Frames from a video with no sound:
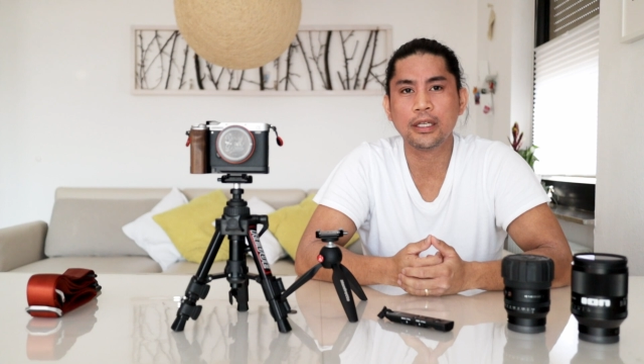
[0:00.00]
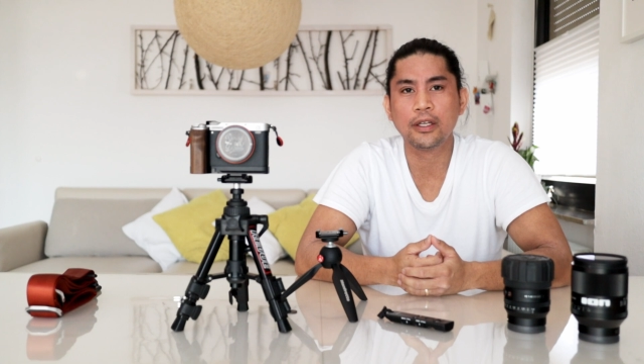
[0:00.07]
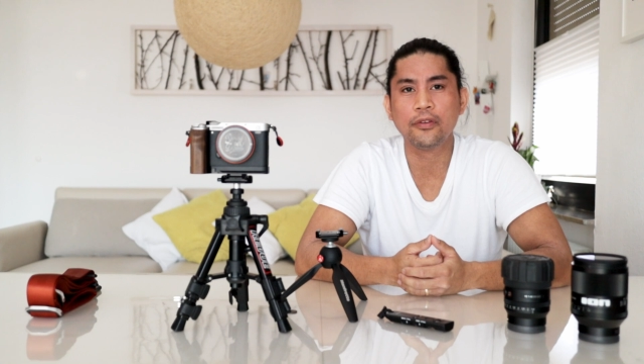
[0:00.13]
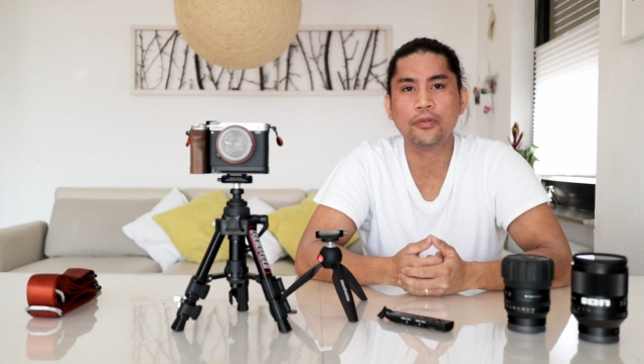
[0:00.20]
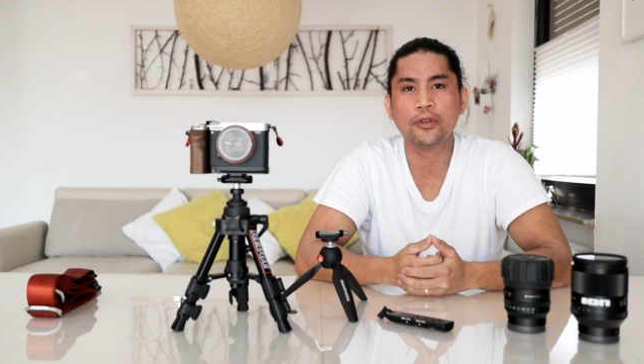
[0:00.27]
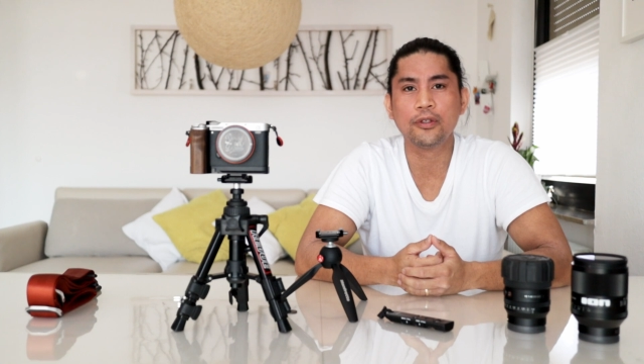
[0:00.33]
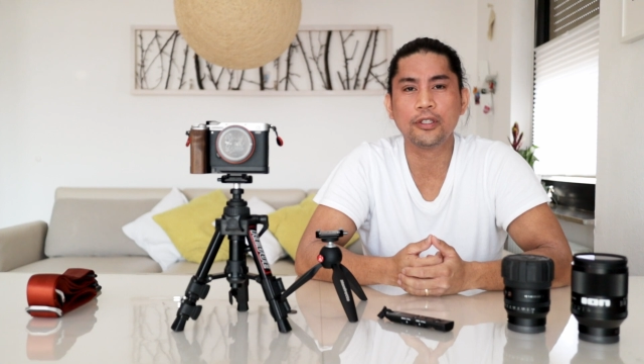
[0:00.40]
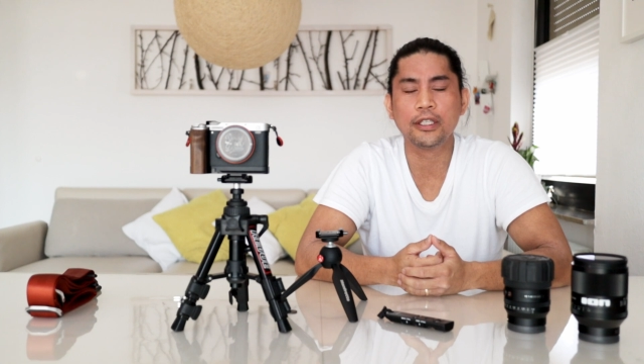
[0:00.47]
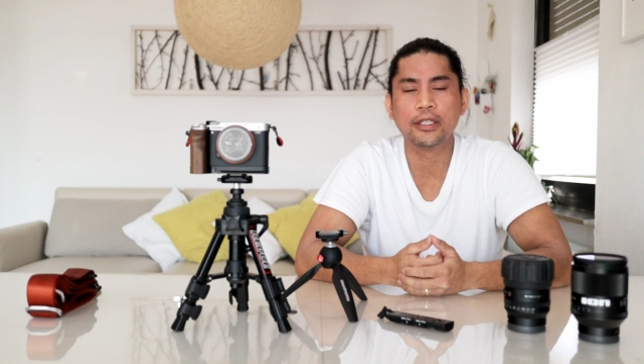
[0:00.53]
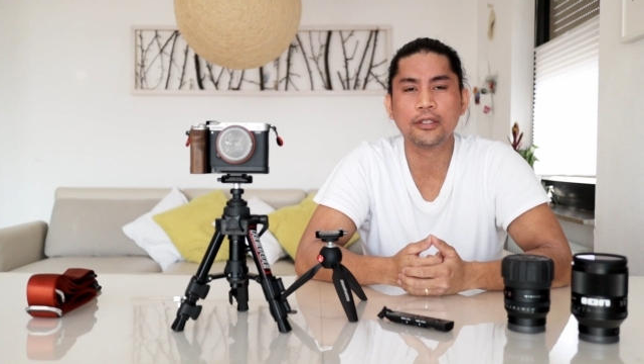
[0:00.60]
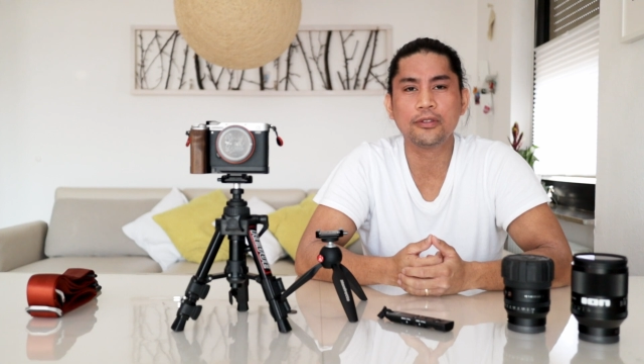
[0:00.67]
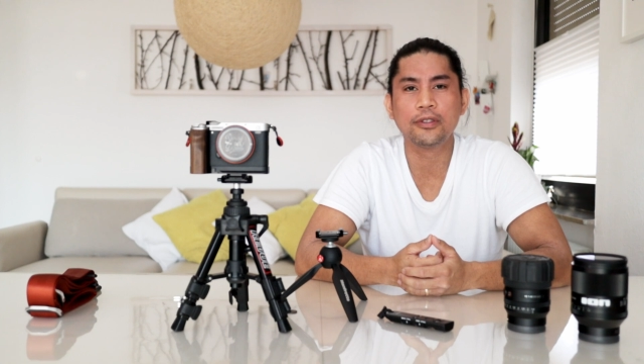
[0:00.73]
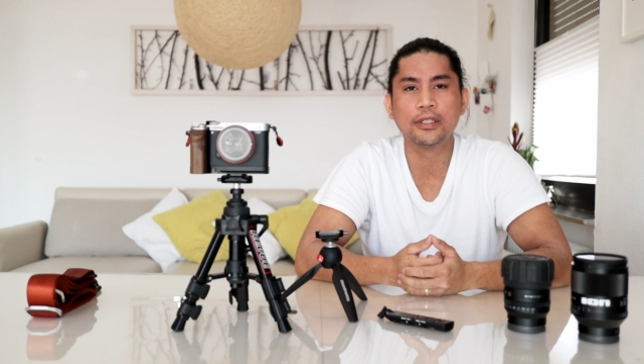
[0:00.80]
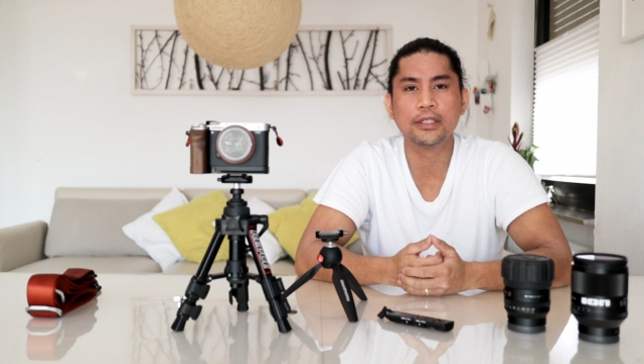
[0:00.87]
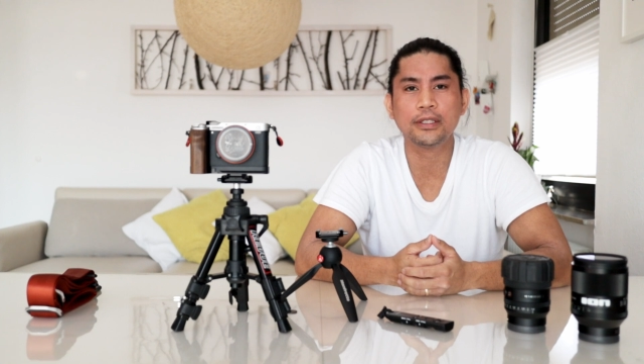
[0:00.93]
If you're
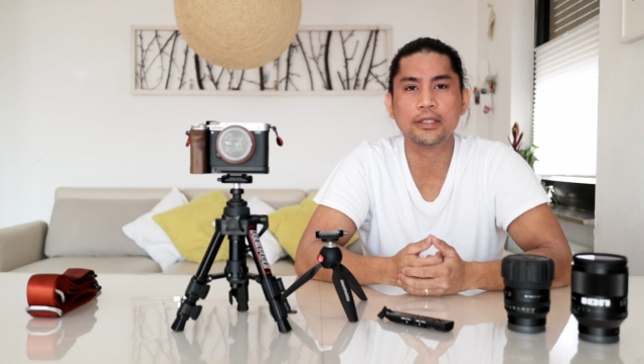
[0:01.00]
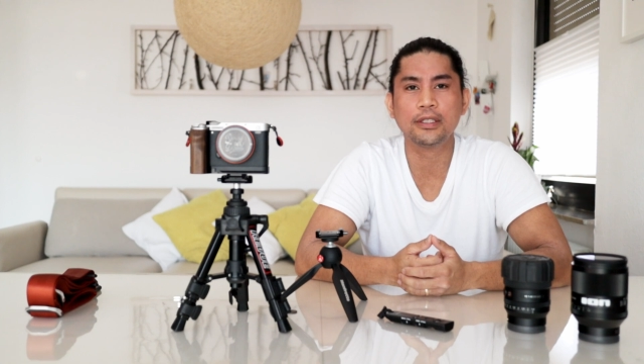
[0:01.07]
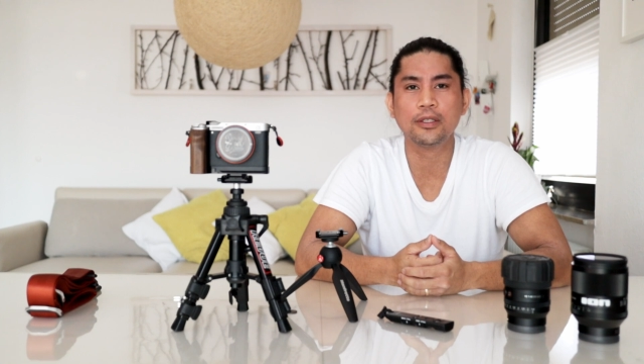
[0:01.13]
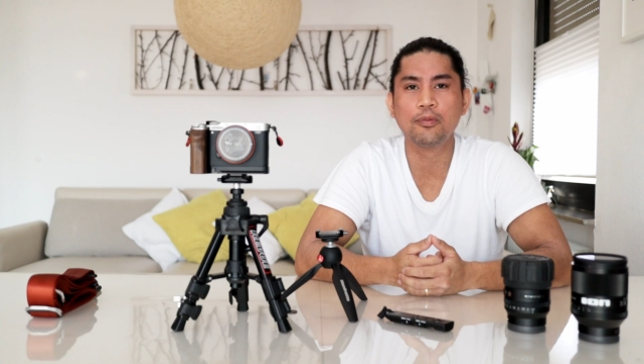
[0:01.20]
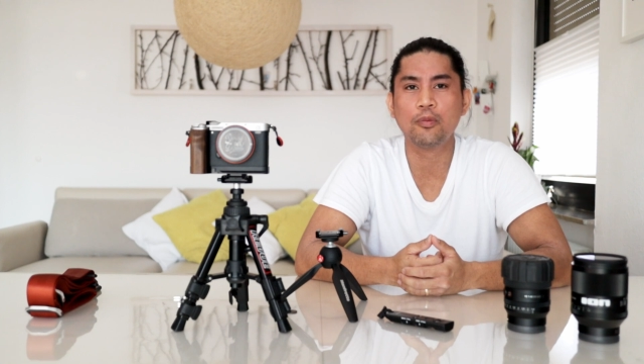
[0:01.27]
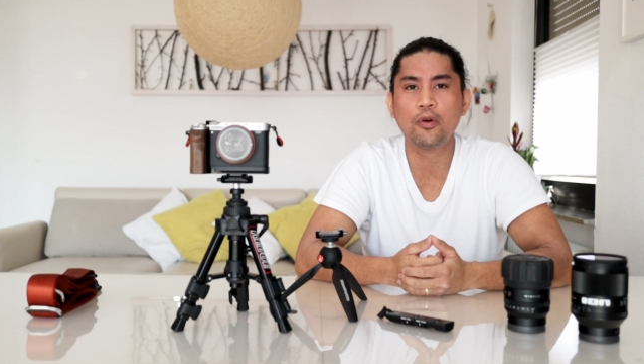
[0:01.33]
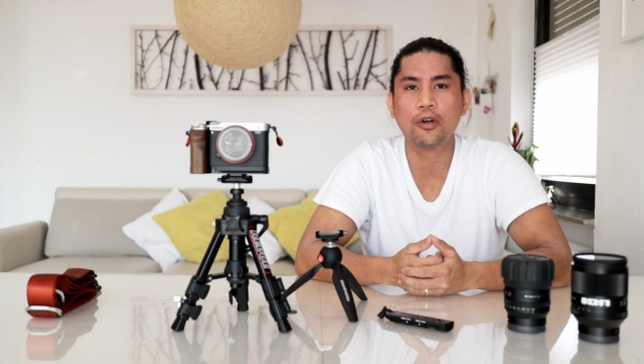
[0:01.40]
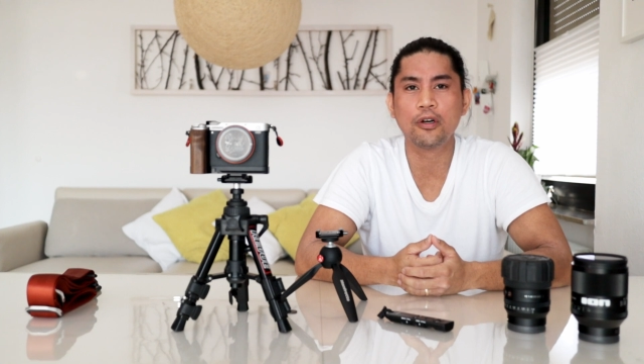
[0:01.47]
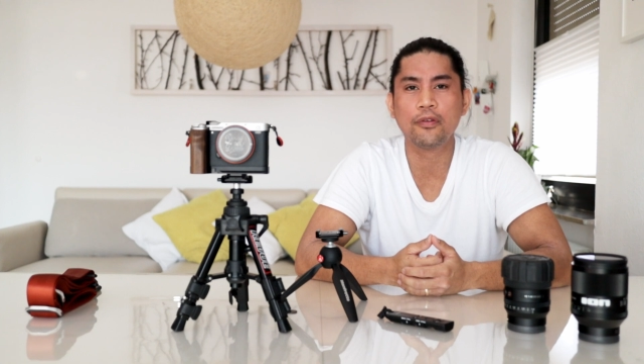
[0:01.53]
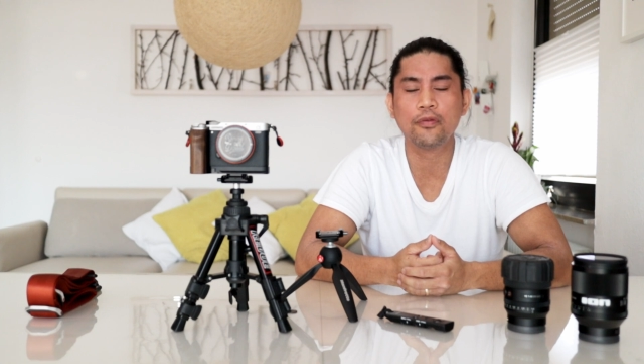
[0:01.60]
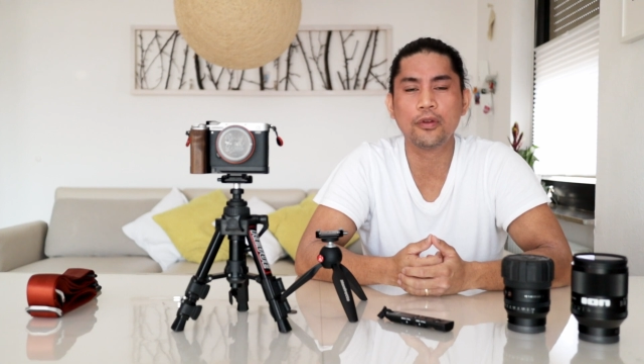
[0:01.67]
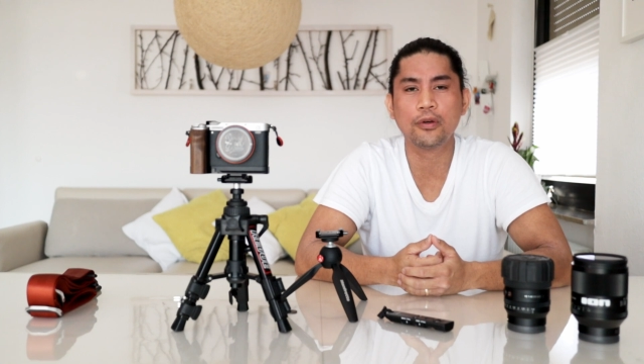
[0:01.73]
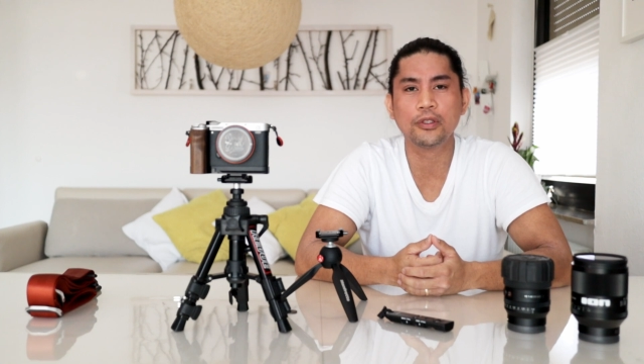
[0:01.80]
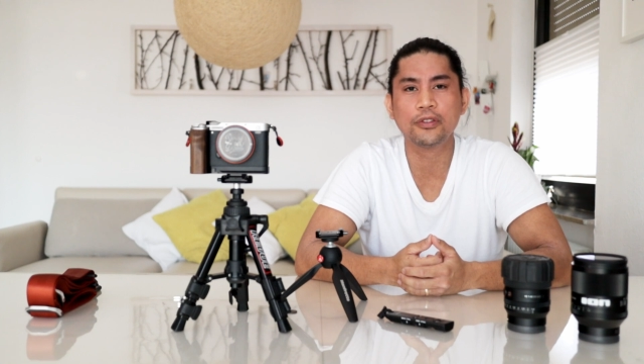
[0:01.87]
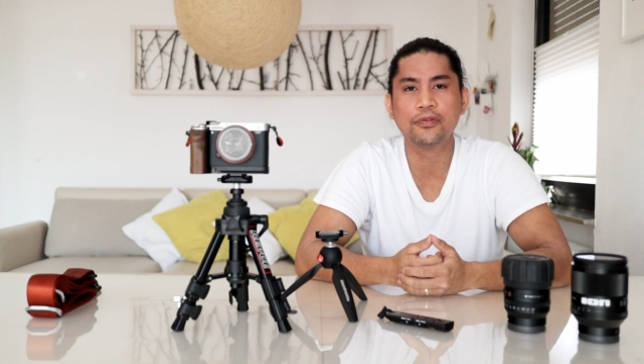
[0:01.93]
interested in more
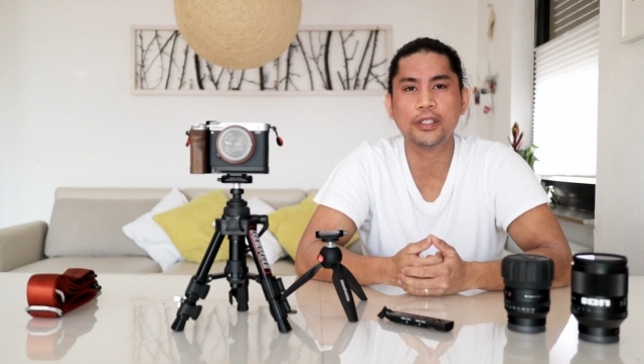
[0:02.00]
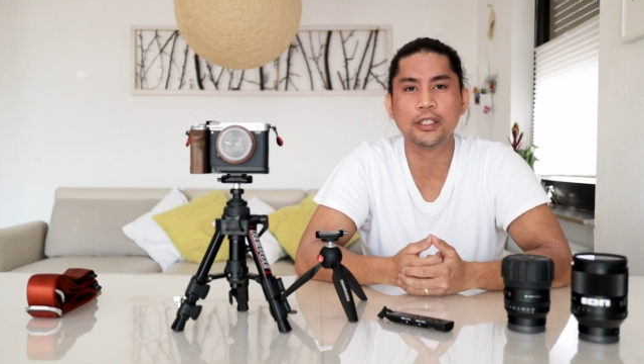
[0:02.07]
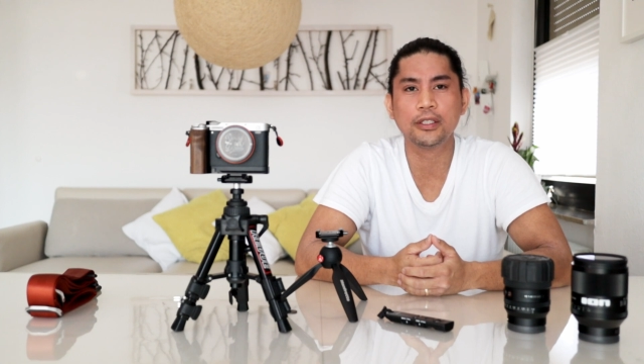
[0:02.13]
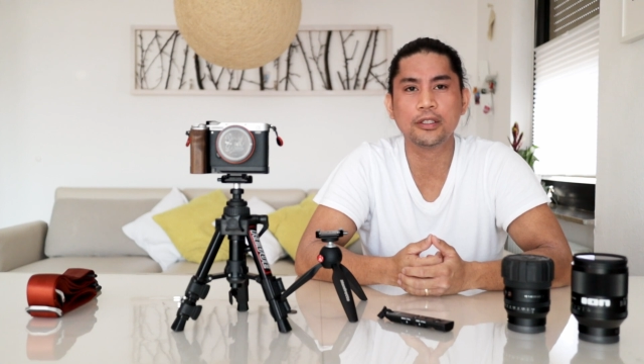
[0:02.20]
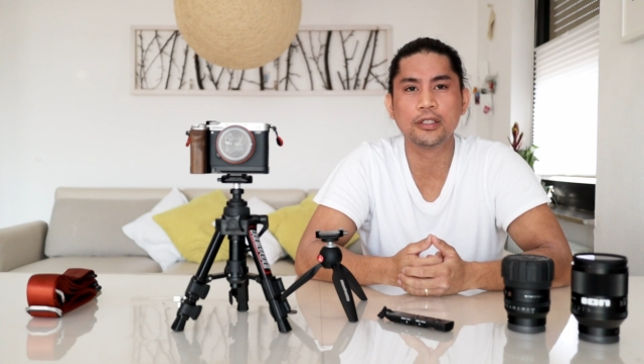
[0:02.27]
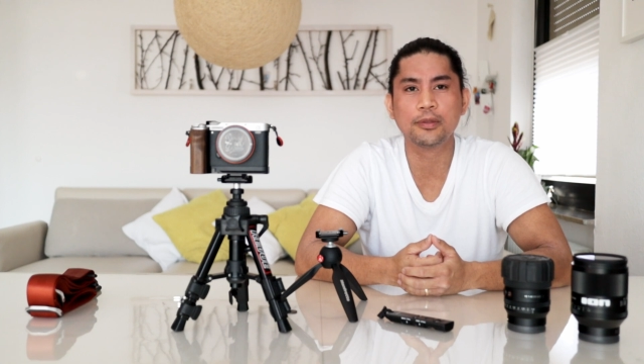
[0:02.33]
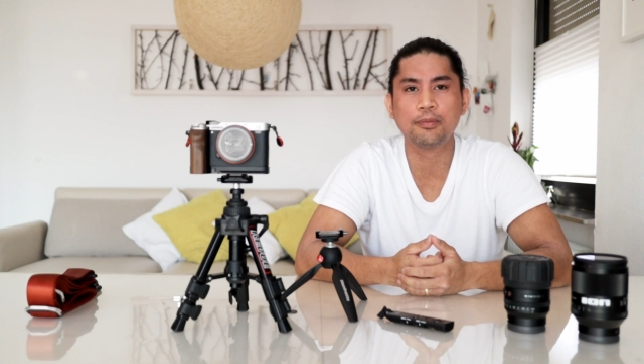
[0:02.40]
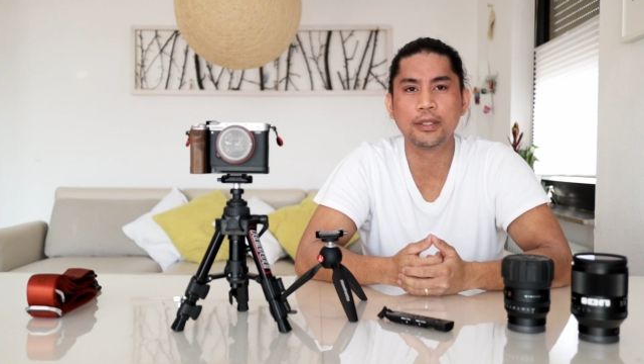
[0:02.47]
of those videos,